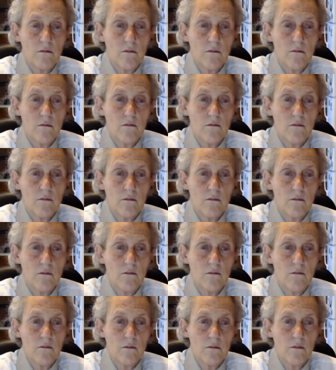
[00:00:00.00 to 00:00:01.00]

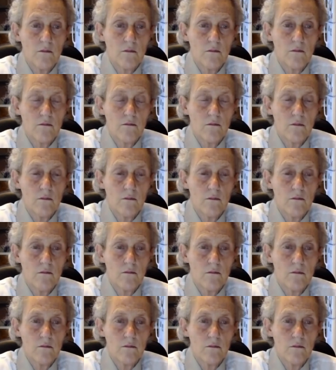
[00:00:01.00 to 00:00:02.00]

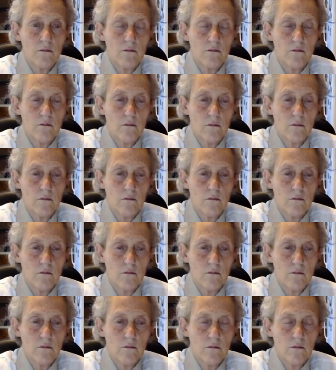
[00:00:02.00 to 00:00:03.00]

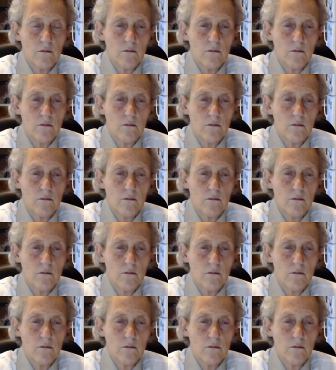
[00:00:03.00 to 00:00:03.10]
[no speech]